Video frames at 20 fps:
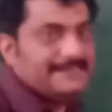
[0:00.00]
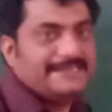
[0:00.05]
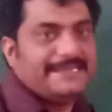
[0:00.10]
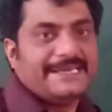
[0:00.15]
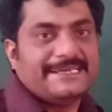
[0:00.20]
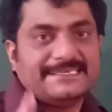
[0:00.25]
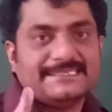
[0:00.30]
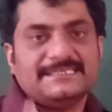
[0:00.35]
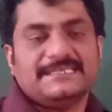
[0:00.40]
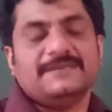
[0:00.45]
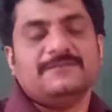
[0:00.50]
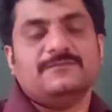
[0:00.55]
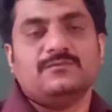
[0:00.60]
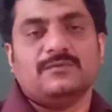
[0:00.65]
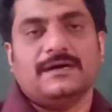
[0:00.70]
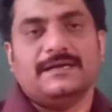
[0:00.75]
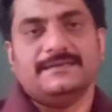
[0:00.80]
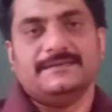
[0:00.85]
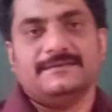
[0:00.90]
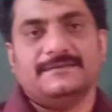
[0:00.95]
negative
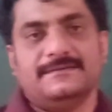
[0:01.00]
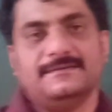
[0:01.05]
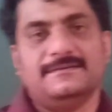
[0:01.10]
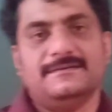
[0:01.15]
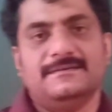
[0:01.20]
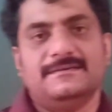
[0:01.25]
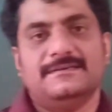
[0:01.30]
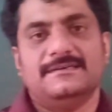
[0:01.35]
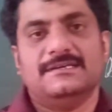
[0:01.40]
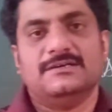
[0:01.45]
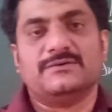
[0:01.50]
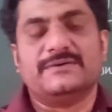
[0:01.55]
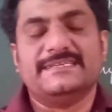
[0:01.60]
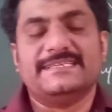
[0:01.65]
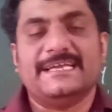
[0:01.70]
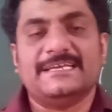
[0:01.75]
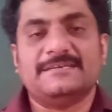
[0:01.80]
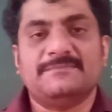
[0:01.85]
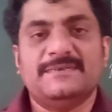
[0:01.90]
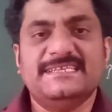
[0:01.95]
1. Okay,
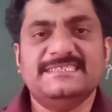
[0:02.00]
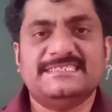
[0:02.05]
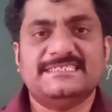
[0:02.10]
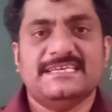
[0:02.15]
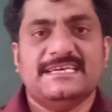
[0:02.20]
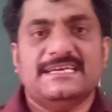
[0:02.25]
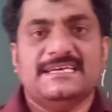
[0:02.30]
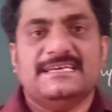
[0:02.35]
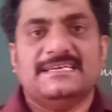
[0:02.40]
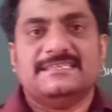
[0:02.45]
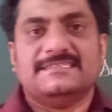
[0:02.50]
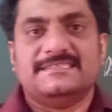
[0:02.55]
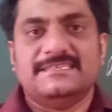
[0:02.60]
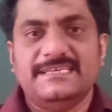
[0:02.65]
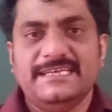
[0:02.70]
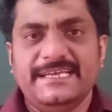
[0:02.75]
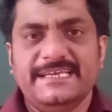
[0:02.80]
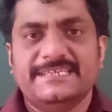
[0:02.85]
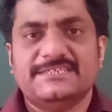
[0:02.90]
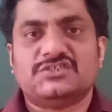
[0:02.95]
that means
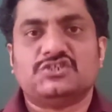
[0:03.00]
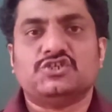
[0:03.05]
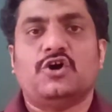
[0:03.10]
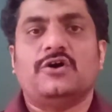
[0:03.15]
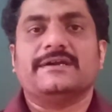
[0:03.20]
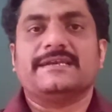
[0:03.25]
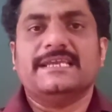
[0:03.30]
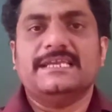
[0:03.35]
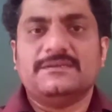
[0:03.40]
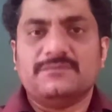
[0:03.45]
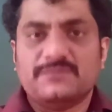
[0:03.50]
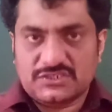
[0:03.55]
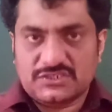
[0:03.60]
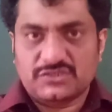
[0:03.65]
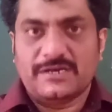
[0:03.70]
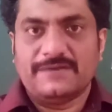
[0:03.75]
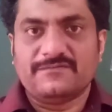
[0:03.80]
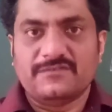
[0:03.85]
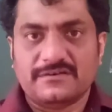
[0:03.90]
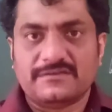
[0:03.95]
the chocolate
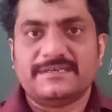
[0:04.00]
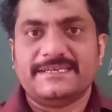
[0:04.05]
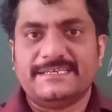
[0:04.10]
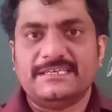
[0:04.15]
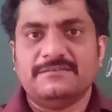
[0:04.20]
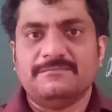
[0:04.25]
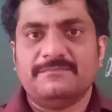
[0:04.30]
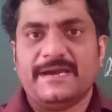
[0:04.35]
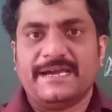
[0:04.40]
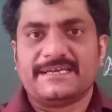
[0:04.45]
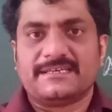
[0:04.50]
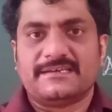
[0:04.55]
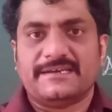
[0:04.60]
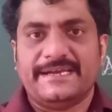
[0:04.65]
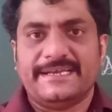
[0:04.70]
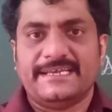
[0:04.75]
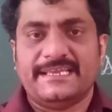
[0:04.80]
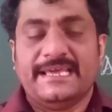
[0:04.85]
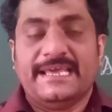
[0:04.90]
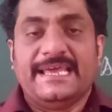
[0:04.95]
you have to return back,
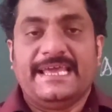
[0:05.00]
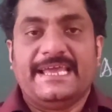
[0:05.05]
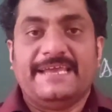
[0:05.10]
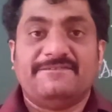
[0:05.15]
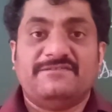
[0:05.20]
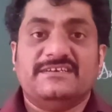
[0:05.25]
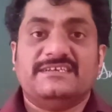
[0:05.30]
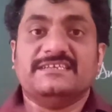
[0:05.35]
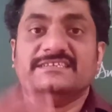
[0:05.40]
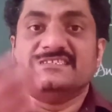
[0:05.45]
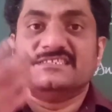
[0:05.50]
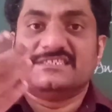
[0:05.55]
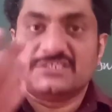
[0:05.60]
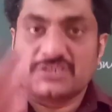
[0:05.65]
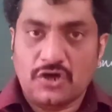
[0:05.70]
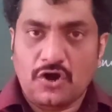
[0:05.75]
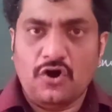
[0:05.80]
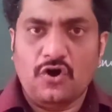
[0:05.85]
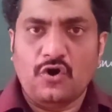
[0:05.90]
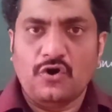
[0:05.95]
right? If it is
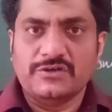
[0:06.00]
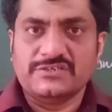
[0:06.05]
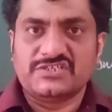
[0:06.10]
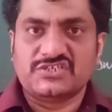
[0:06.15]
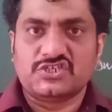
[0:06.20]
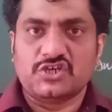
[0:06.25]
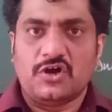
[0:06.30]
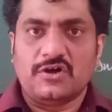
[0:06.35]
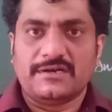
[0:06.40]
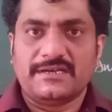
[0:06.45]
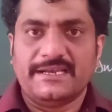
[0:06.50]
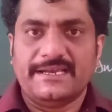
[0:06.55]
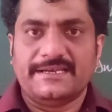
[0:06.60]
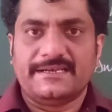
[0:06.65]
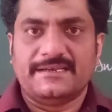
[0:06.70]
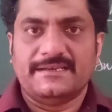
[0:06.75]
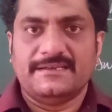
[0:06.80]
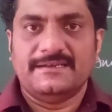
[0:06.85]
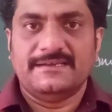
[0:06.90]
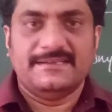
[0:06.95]
your own
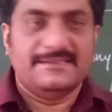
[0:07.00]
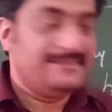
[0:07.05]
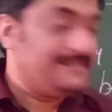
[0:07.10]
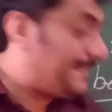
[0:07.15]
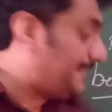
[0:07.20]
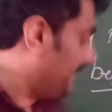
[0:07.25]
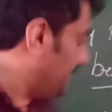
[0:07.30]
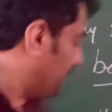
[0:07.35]
chocolate, then